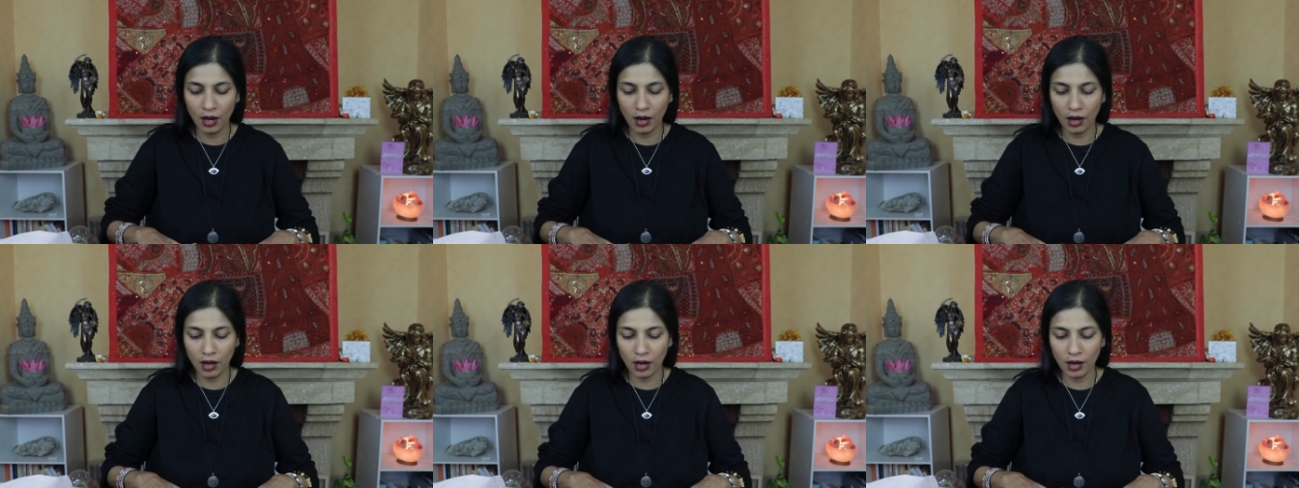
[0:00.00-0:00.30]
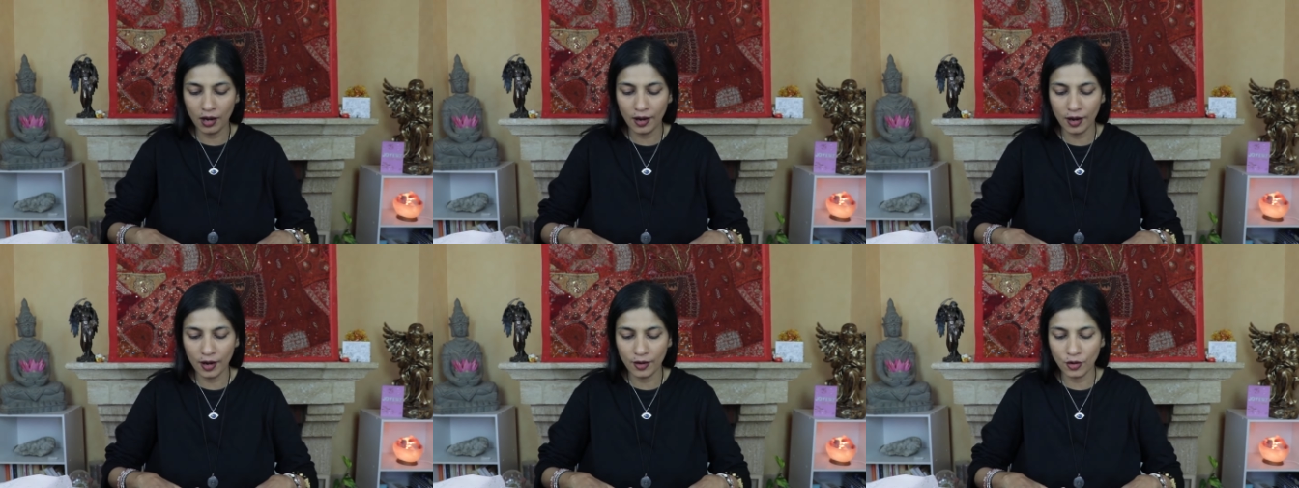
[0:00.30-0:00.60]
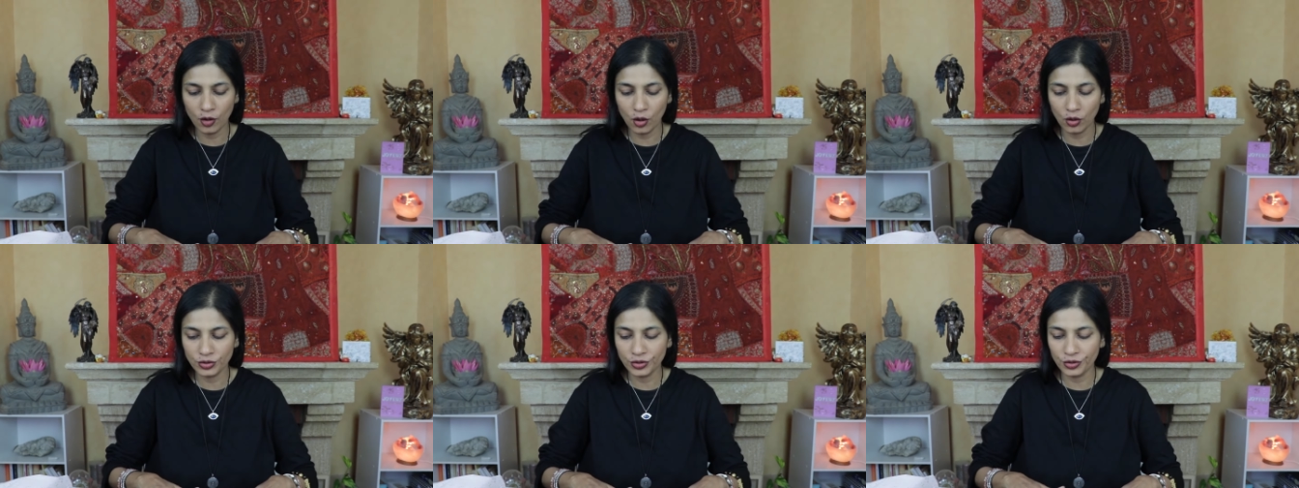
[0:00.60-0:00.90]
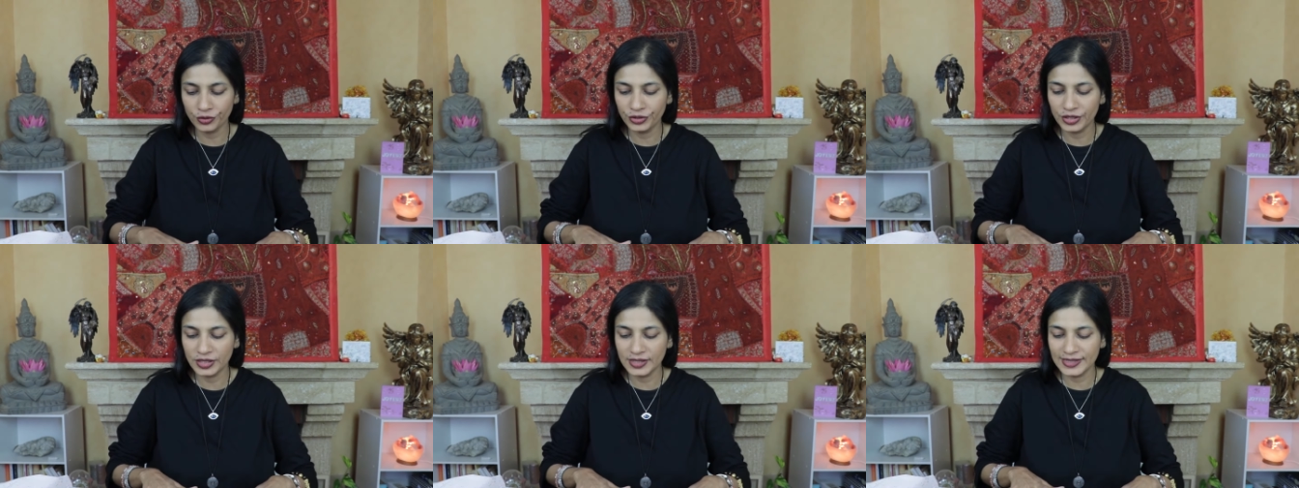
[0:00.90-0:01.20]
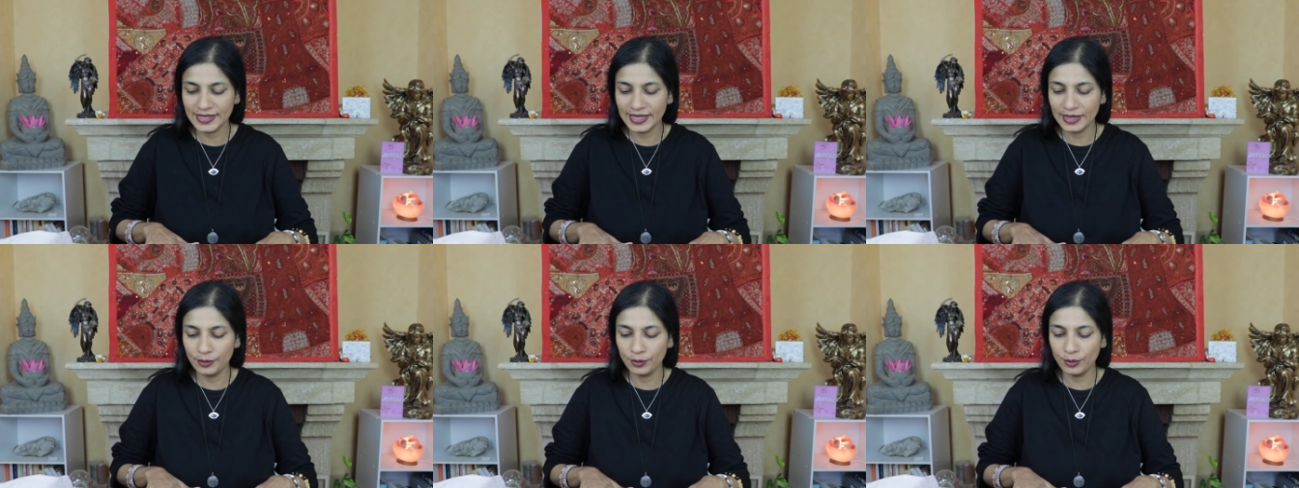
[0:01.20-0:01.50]
are not on the
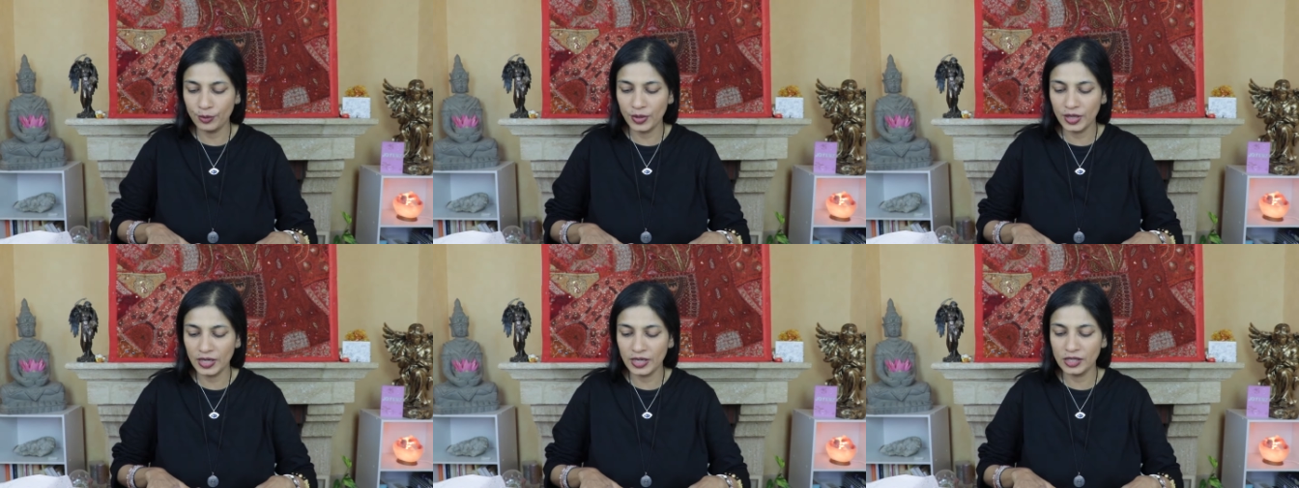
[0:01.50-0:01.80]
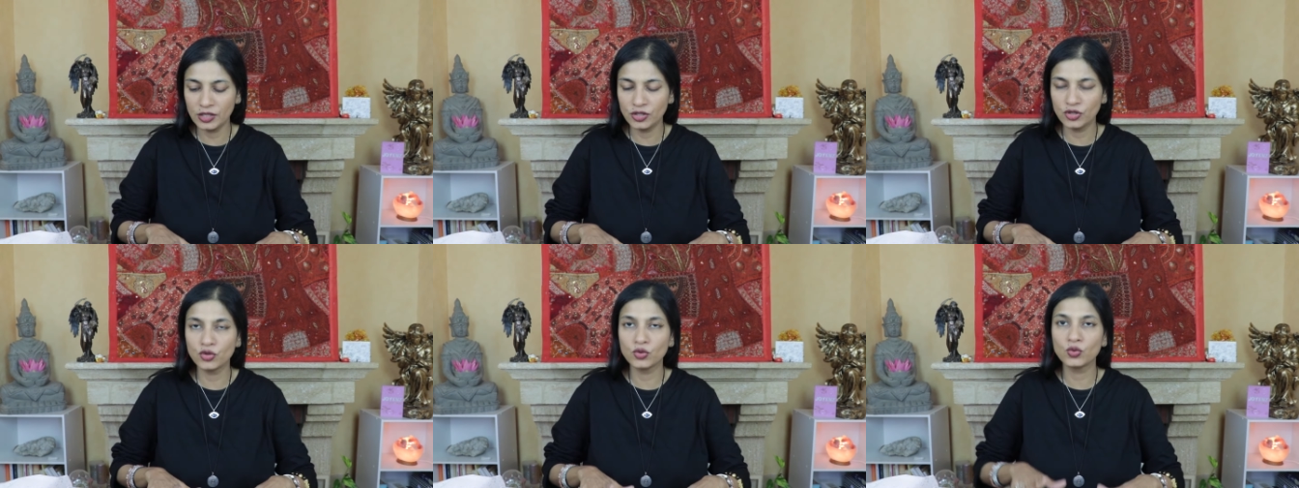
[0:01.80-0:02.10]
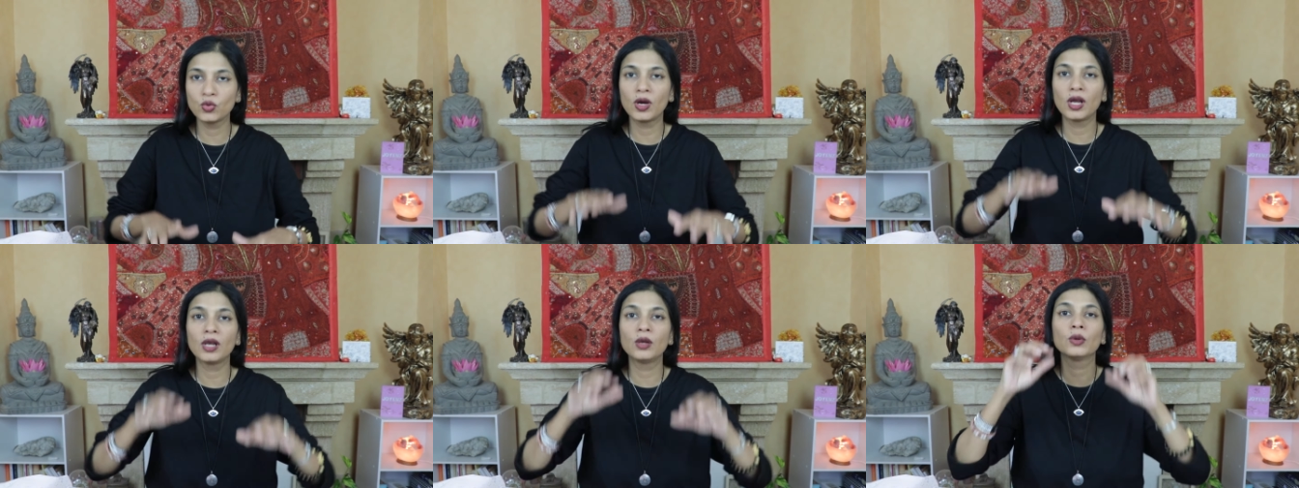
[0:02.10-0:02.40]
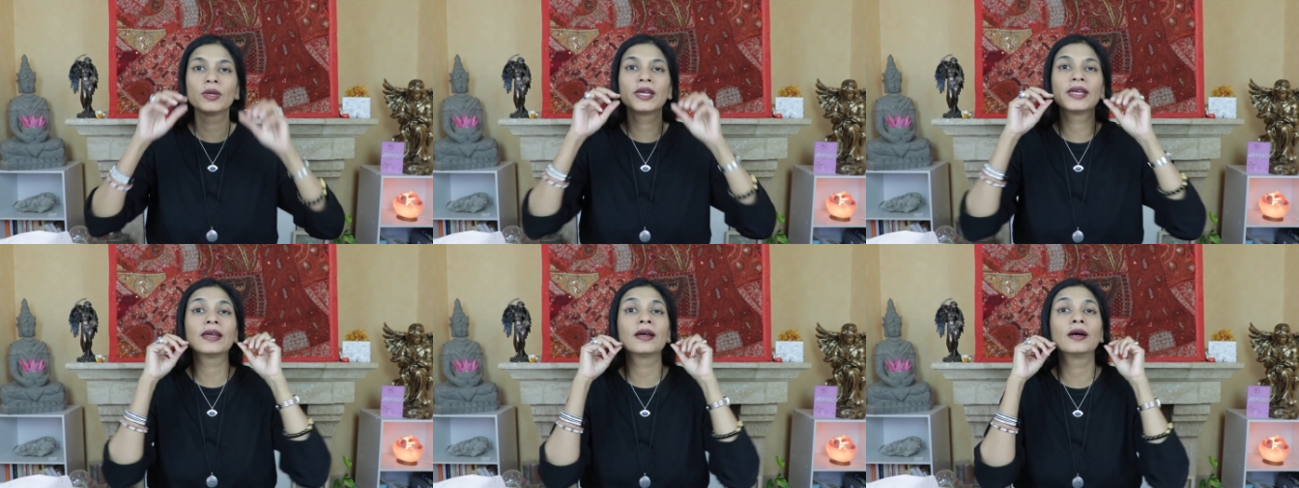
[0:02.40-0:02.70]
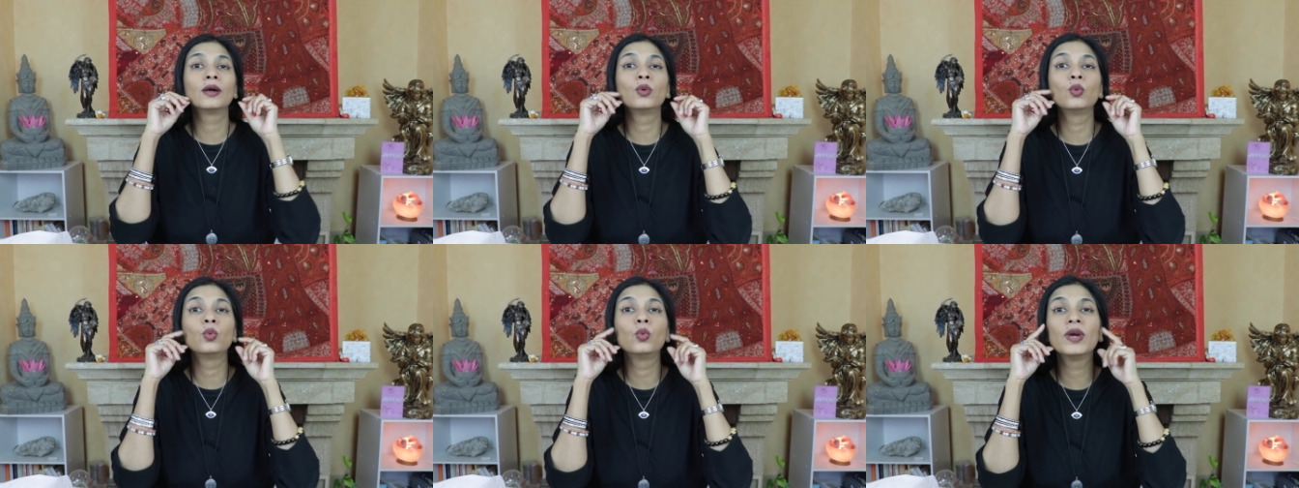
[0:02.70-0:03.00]
same page, you are
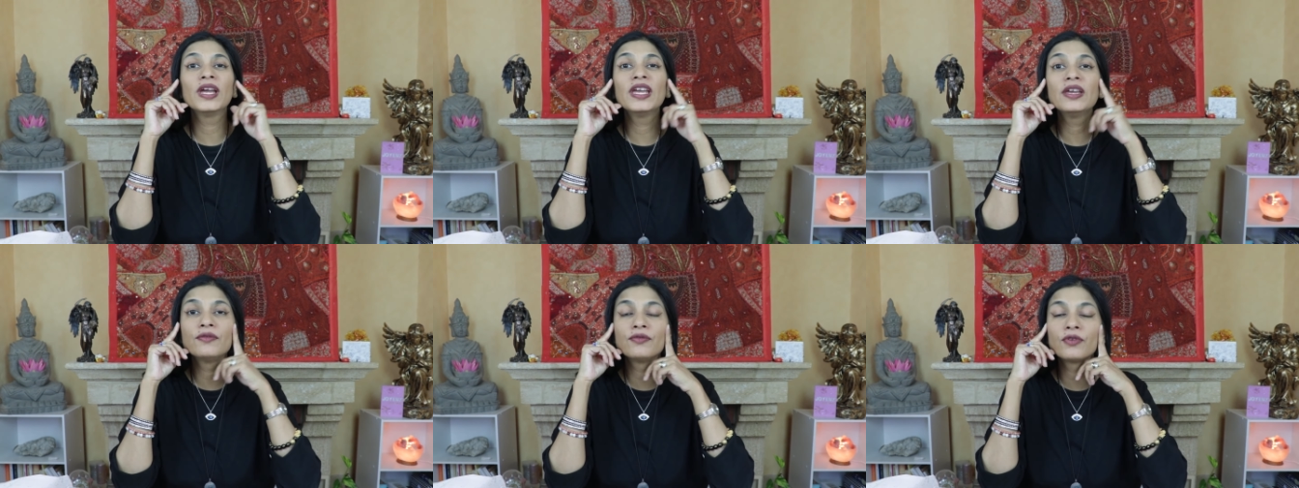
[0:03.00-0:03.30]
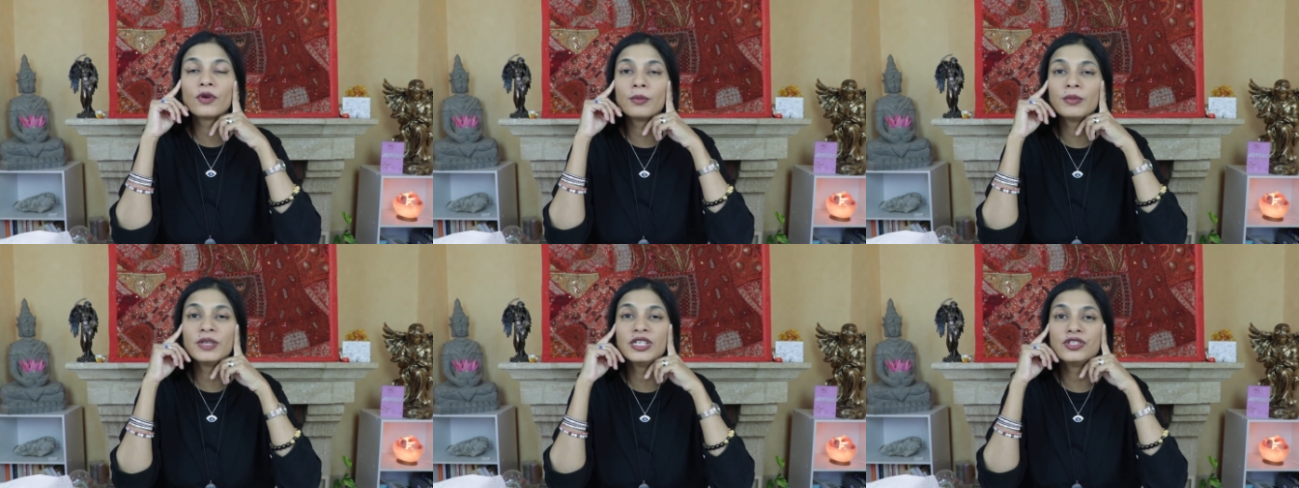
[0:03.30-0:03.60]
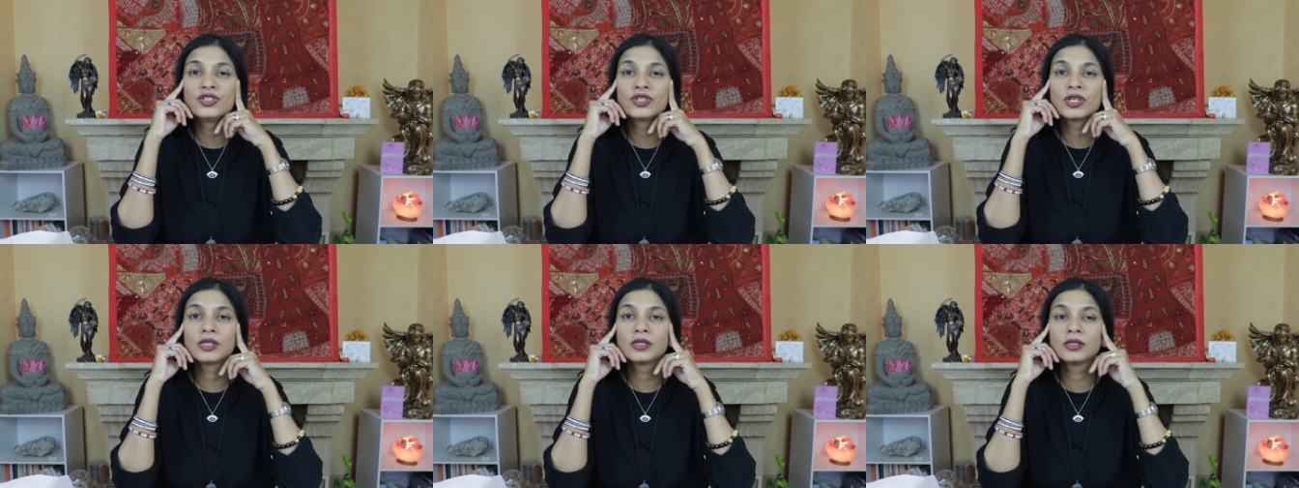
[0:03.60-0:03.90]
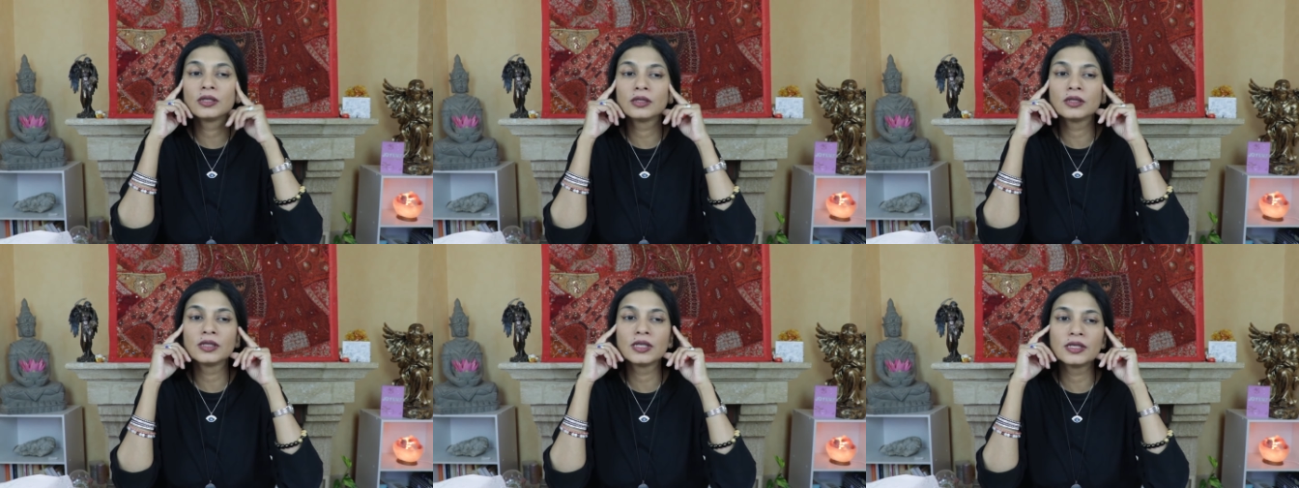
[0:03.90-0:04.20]
looking away from each other.